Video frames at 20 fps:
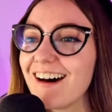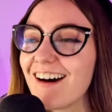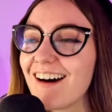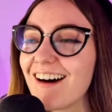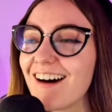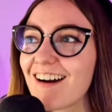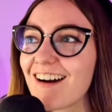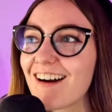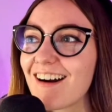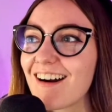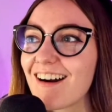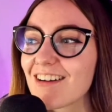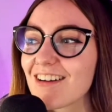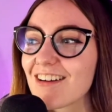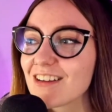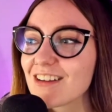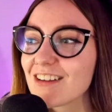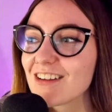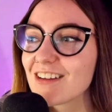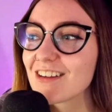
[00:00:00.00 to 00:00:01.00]
are
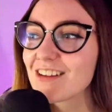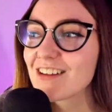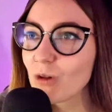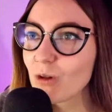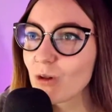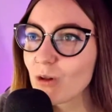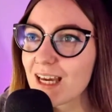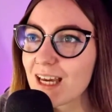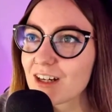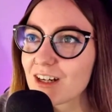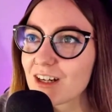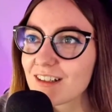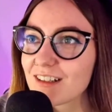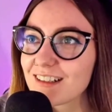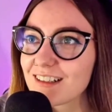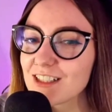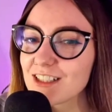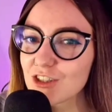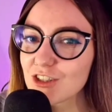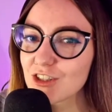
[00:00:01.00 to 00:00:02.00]
all games are
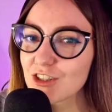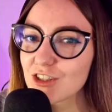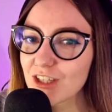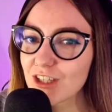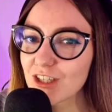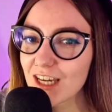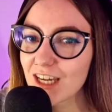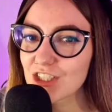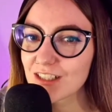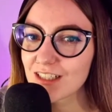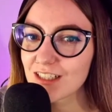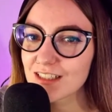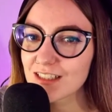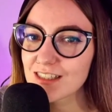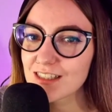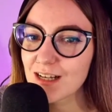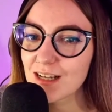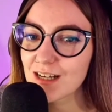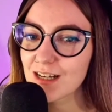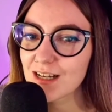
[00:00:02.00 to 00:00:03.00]
educational
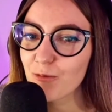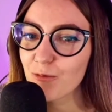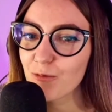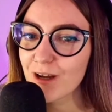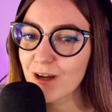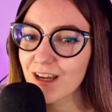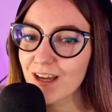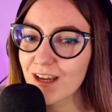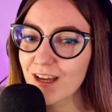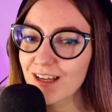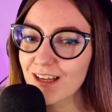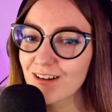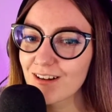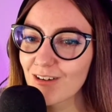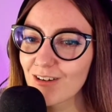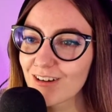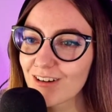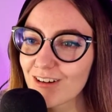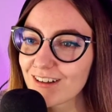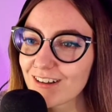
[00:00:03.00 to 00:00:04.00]
at some way
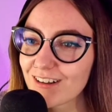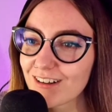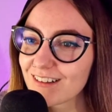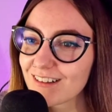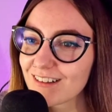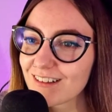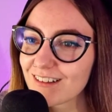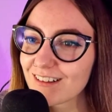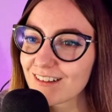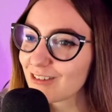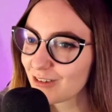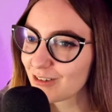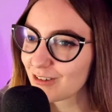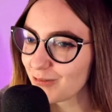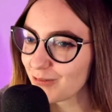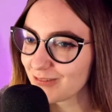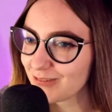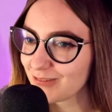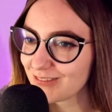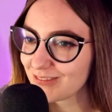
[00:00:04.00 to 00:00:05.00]
or no?
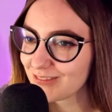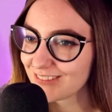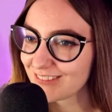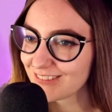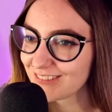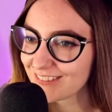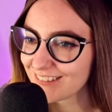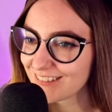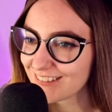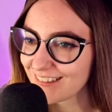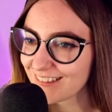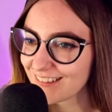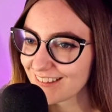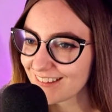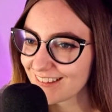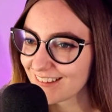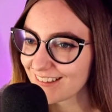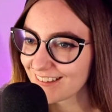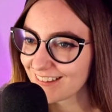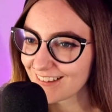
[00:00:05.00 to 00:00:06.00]

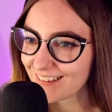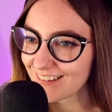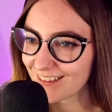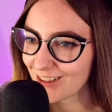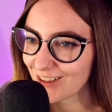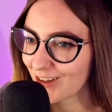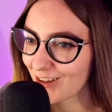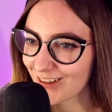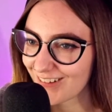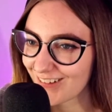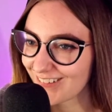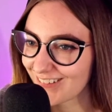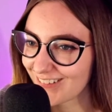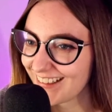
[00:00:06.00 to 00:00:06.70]
Not at all.